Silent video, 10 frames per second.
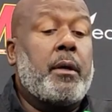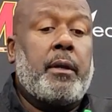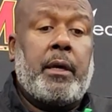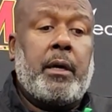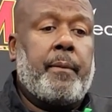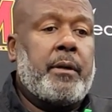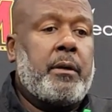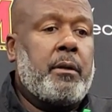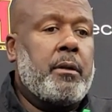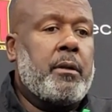Yeah, I
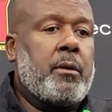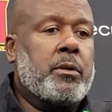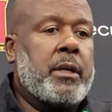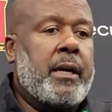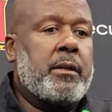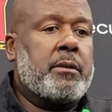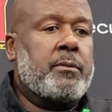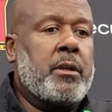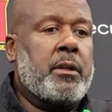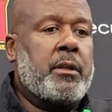mean, those guys
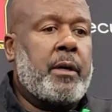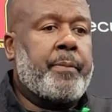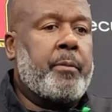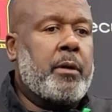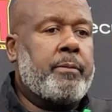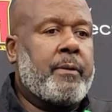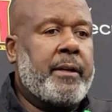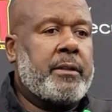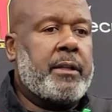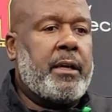really kept them
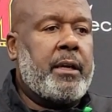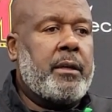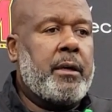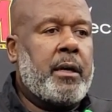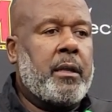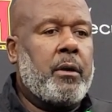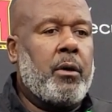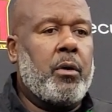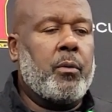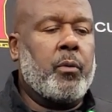upright today. I
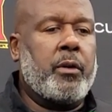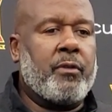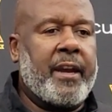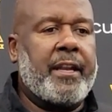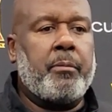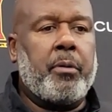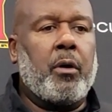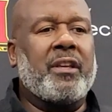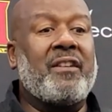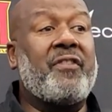thought we ran the
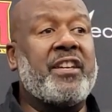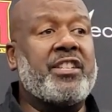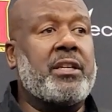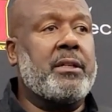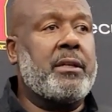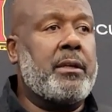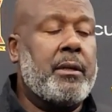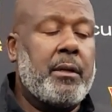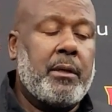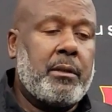ball efficiently,
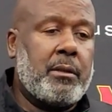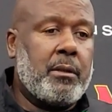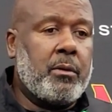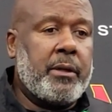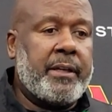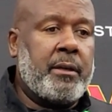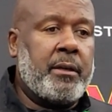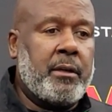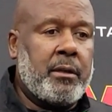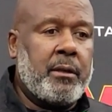you know,
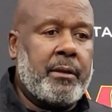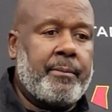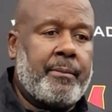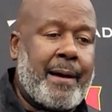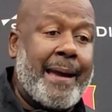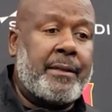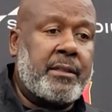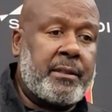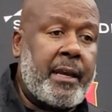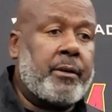
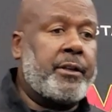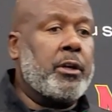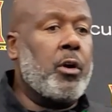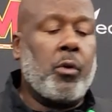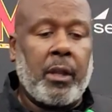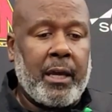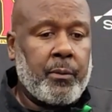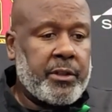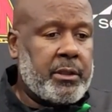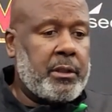minus down in the goal line,
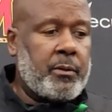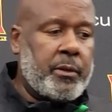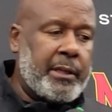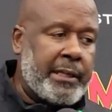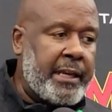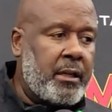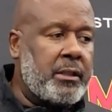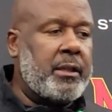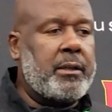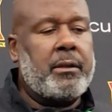which when you get down
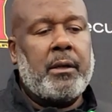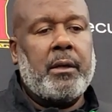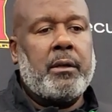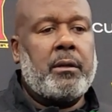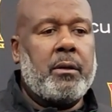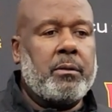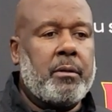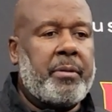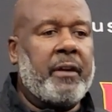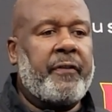there, you know, the
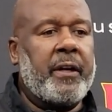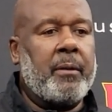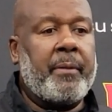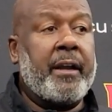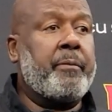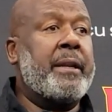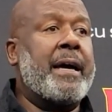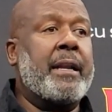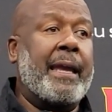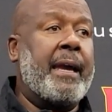big fella might have been
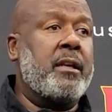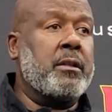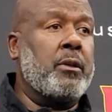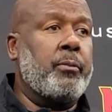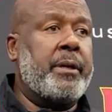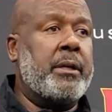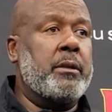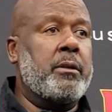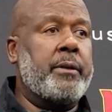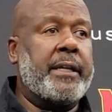out of gas a little bit.
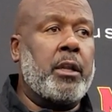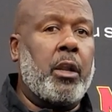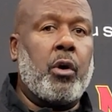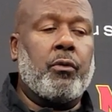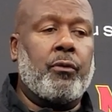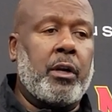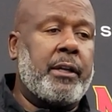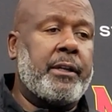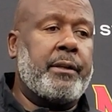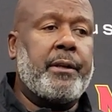You know, he had the long run,
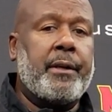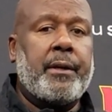and